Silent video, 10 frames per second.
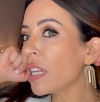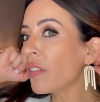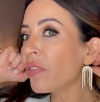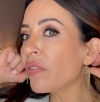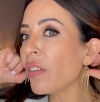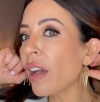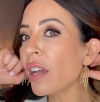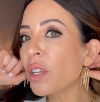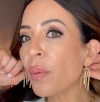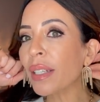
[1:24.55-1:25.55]
If uh,
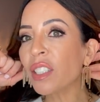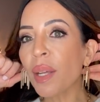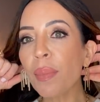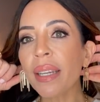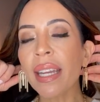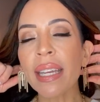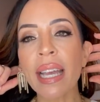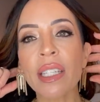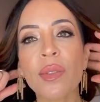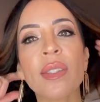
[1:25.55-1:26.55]
you watched on Monday,
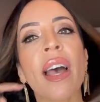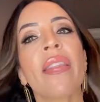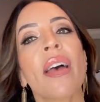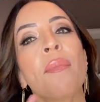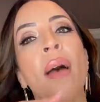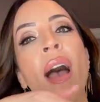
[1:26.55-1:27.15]
again, you saw them.